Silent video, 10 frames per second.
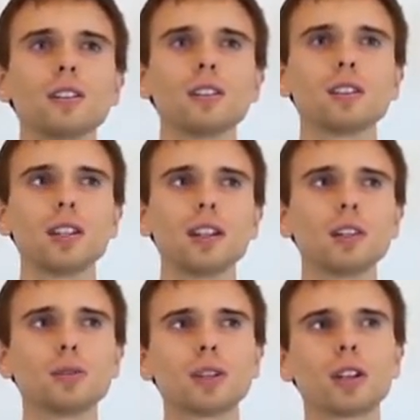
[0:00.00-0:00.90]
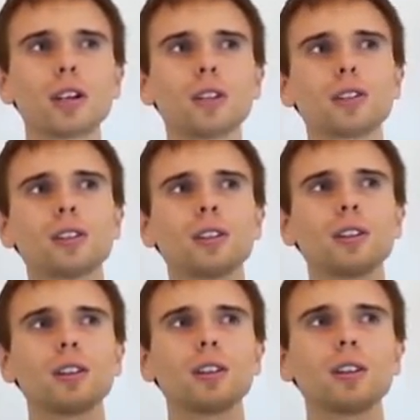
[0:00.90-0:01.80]
The infinite
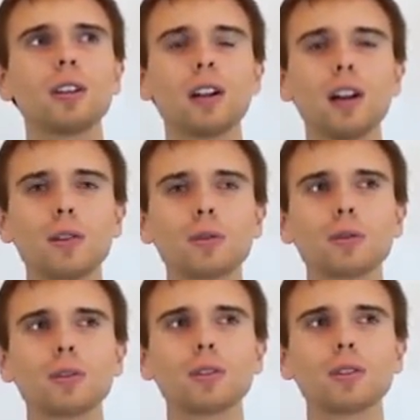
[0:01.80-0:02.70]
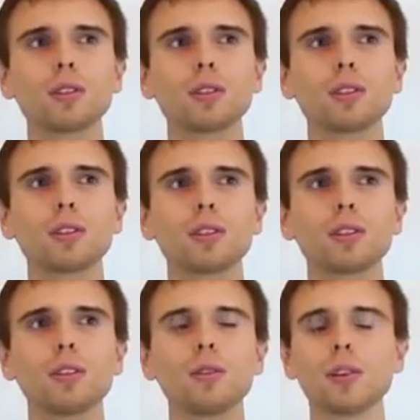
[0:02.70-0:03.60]
love feeling
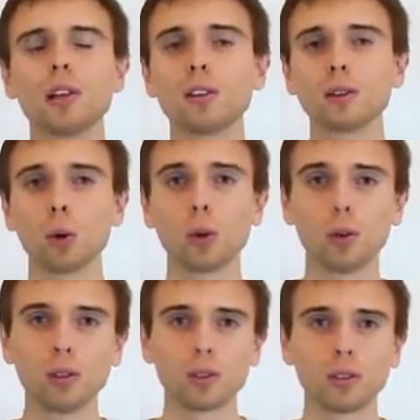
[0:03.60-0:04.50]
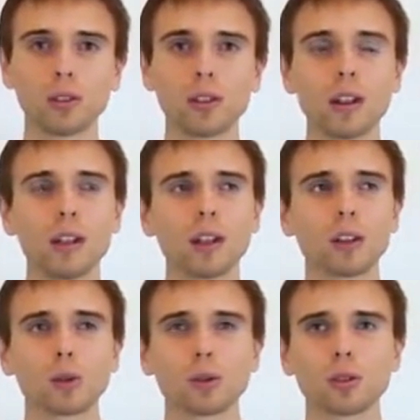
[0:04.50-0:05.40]
only,
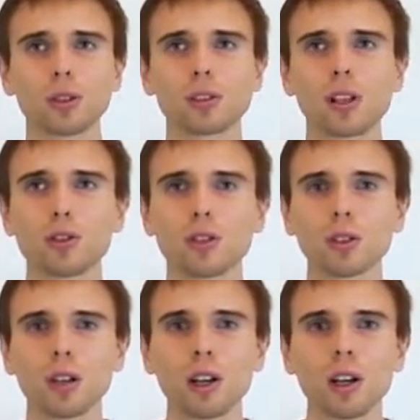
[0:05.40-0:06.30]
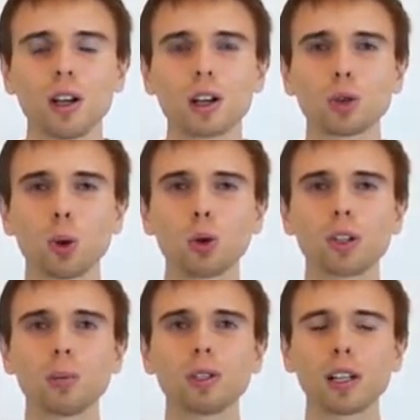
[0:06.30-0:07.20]
or the infinite
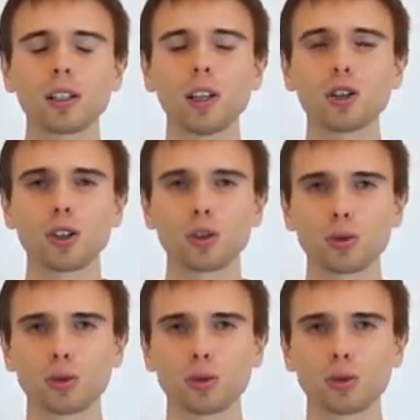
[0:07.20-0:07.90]
feeling of love.